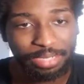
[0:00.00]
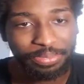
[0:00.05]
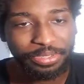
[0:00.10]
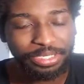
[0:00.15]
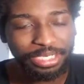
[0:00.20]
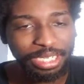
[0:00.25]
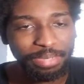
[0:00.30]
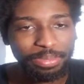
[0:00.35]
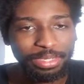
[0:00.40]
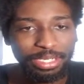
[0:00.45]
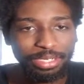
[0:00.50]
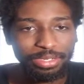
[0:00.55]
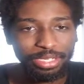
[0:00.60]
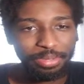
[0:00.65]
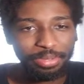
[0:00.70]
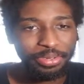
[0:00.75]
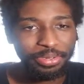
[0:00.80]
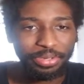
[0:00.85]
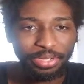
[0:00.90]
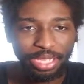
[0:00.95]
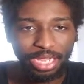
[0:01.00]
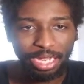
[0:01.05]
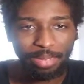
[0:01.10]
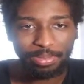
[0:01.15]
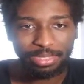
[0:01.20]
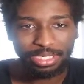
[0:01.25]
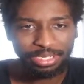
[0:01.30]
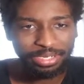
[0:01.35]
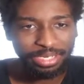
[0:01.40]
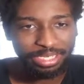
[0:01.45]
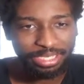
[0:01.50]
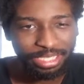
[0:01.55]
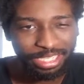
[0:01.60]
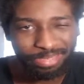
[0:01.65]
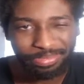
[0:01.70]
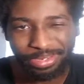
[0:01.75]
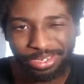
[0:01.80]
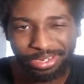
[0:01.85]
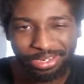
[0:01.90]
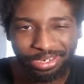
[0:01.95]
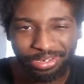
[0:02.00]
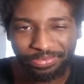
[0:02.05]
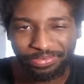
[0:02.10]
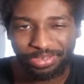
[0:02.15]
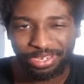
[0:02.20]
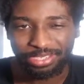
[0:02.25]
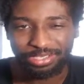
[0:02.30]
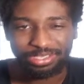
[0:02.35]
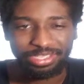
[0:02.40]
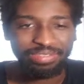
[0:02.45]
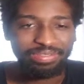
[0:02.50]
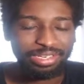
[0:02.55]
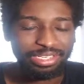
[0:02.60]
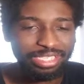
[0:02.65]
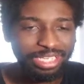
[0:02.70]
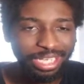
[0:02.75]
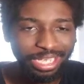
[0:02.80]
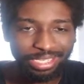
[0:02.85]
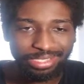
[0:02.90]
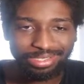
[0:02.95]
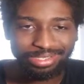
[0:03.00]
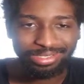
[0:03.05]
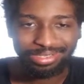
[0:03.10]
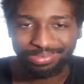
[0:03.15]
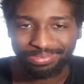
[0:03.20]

button down below. Let me know in the comments how you guys think about it. If you guys can give it a chance,